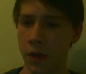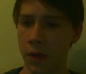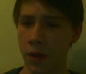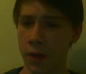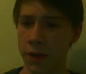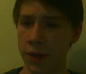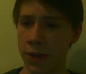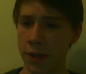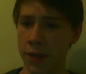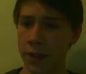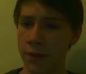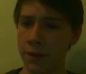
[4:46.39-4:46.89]
I
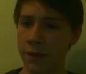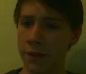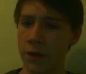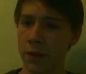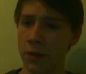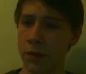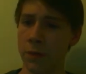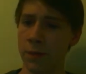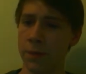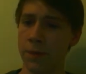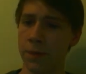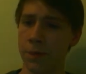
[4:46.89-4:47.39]
think the
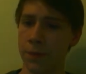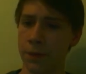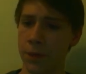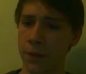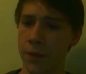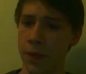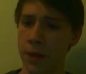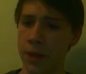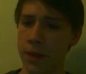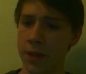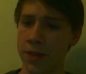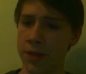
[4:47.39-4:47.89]
film
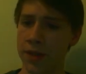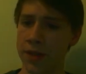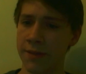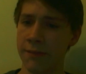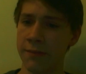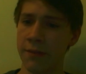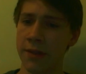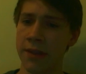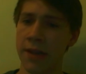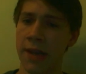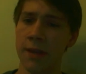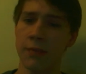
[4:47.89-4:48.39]
is
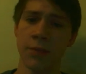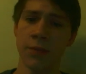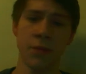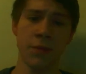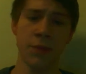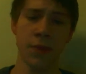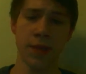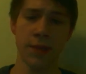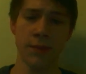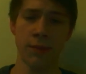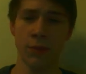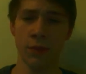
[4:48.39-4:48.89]
generally aimed at
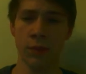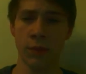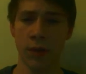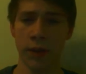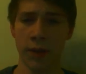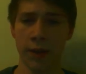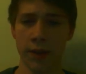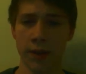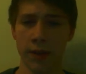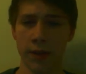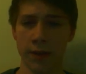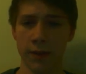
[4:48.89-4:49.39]
people
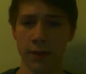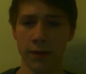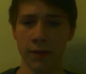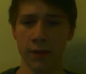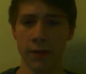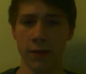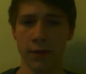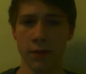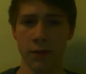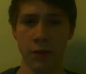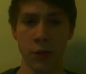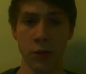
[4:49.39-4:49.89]

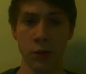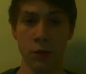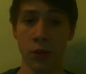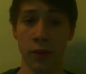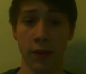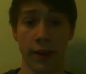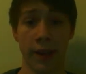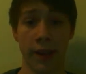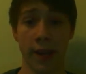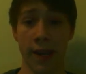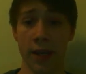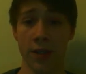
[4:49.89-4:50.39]
who
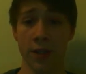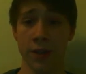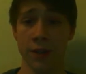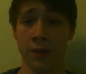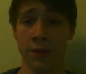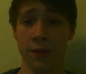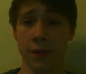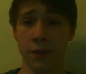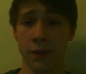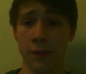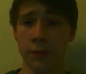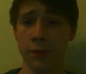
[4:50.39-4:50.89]
like action
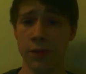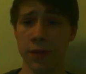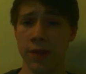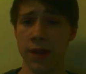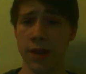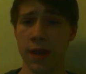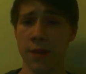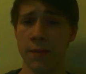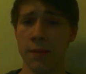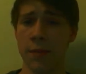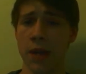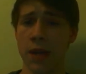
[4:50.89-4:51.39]
films
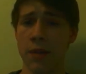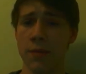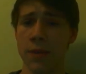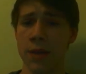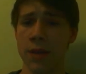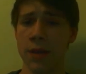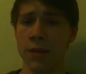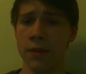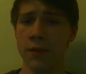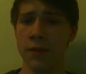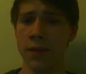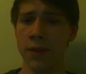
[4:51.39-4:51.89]
and
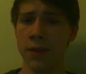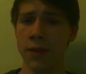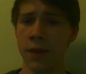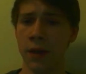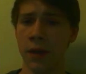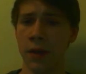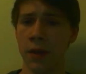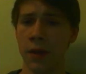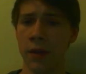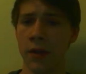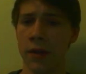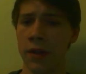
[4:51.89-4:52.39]
maybe the
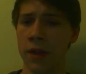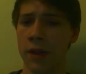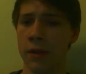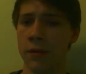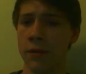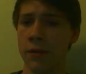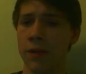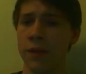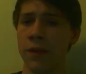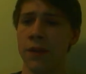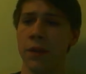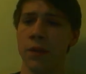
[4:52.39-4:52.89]
darker
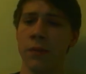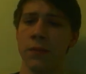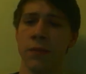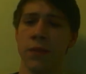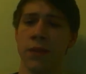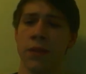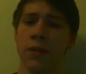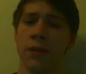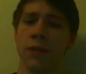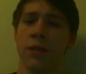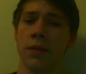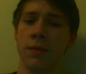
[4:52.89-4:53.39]
themed
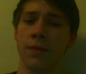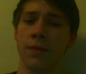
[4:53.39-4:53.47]
films.